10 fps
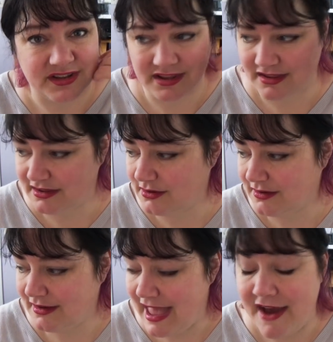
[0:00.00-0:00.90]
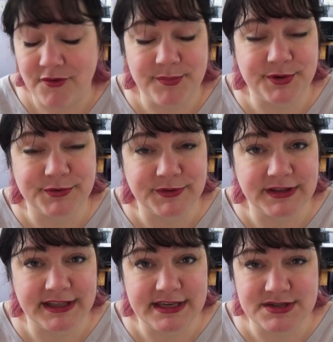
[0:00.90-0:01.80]
You have a beautiful,
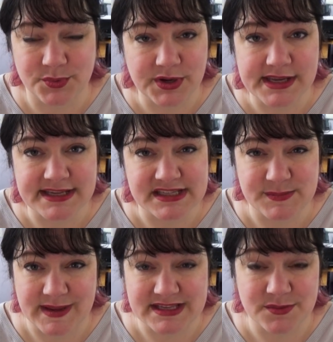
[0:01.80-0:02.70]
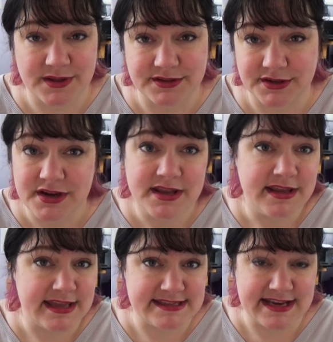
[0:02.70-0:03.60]
cleaned working space, whether
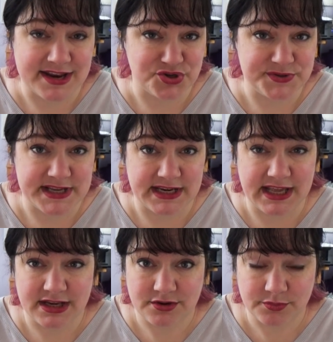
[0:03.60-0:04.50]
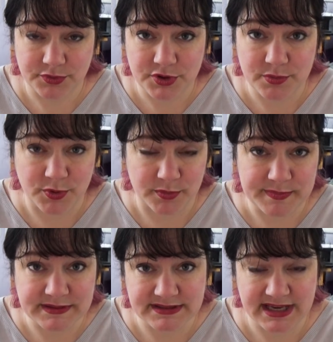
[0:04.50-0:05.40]
it's an actual dedicated room or
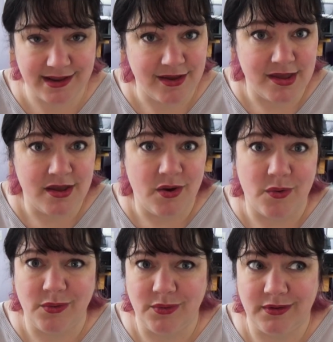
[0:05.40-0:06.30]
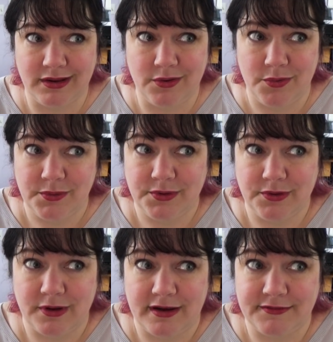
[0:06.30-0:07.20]
building or a
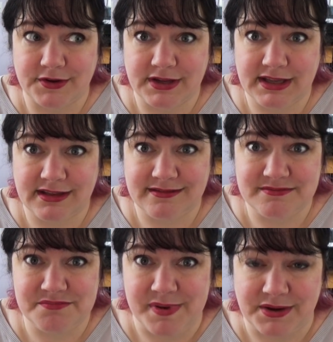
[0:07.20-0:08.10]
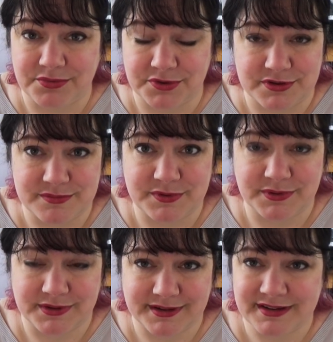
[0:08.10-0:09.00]
corner of your bedroom
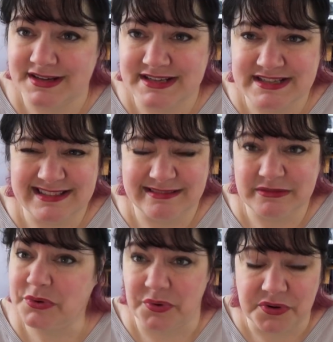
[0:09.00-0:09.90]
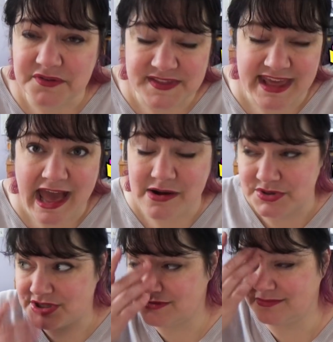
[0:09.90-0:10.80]
or corner of the
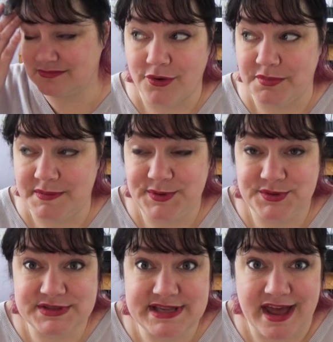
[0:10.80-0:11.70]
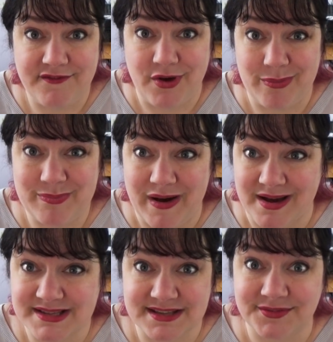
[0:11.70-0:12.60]
couch. Or maybe you just have a
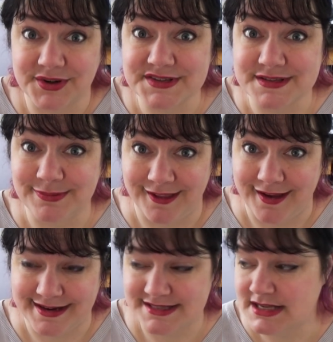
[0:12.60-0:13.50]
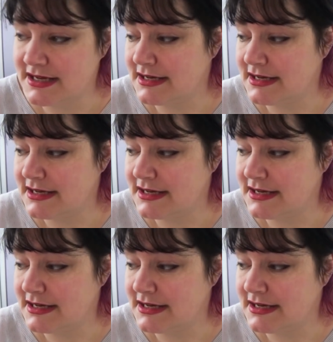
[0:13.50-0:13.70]
box of art supplies.